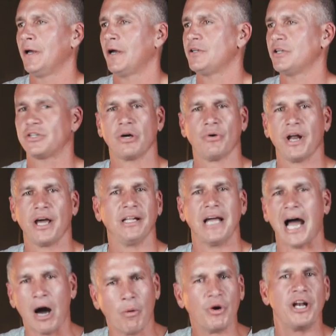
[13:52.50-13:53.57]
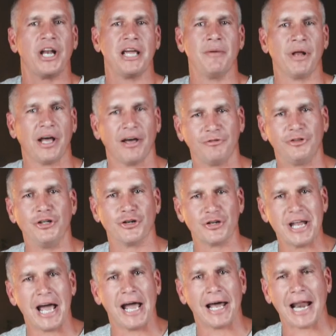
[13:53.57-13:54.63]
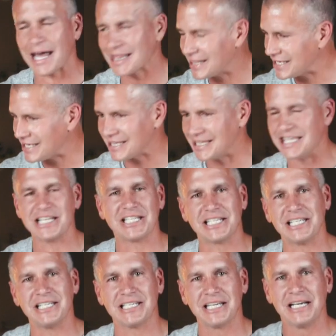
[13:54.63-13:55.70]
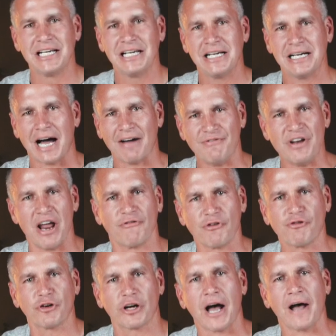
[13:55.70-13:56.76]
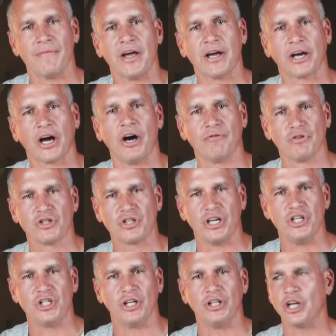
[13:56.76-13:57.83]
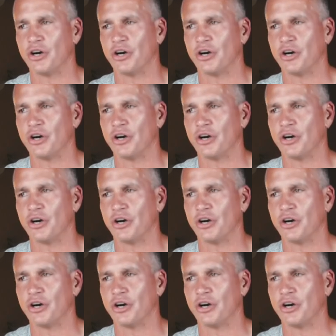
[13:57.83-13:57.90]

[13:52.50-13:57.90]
I just told Haley, I want to name it after your dad. I think this is. I've never forgotten that conversation.